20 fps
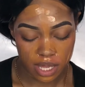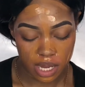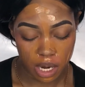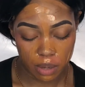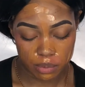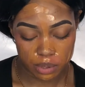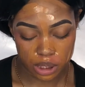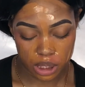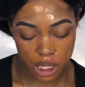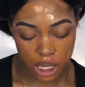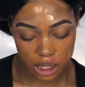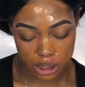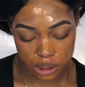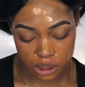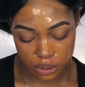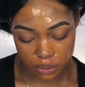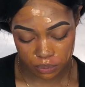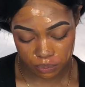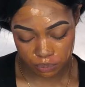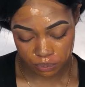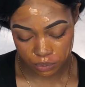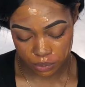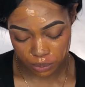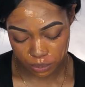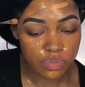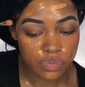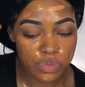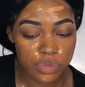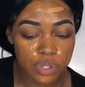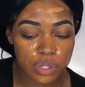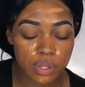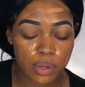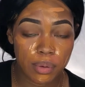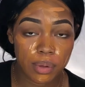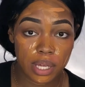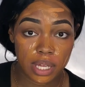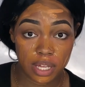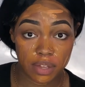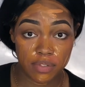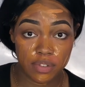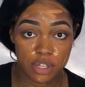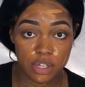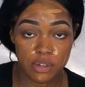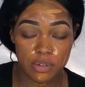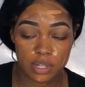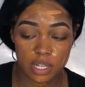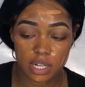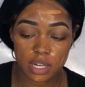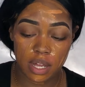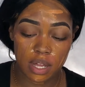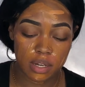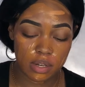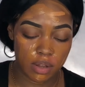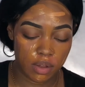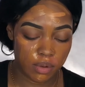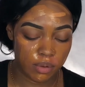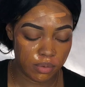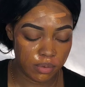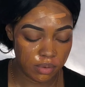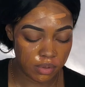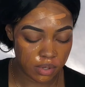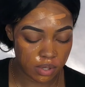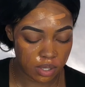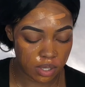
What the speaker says: I was lied to. So if you did not know,